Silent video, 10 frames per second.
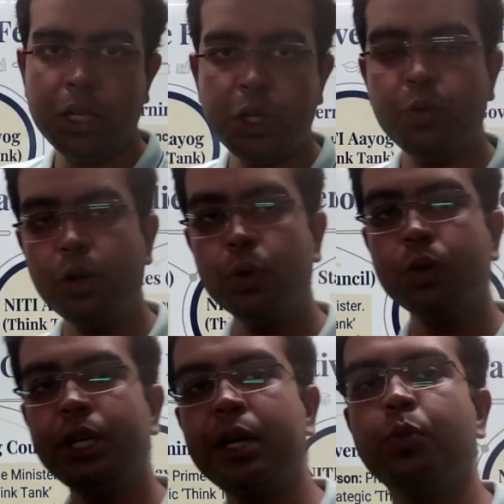you will
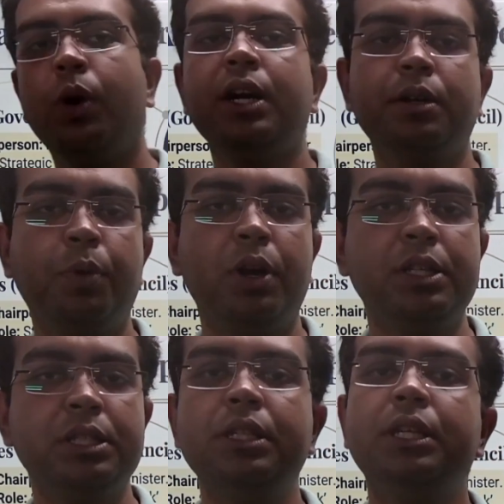know that what
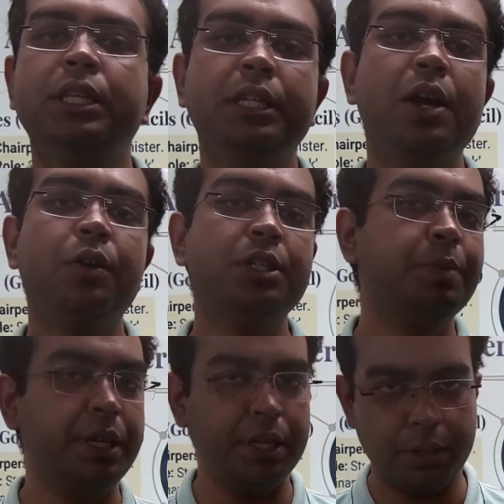policies the NITI Aayog is
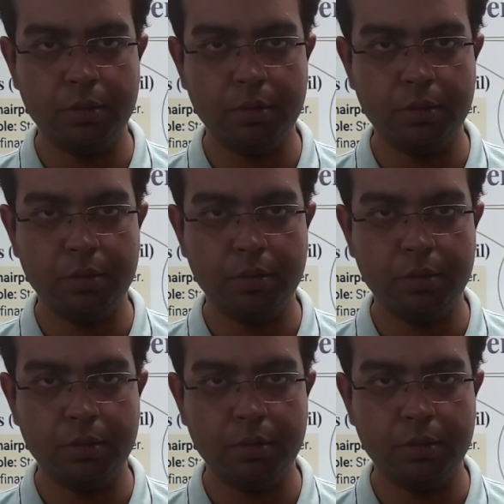making.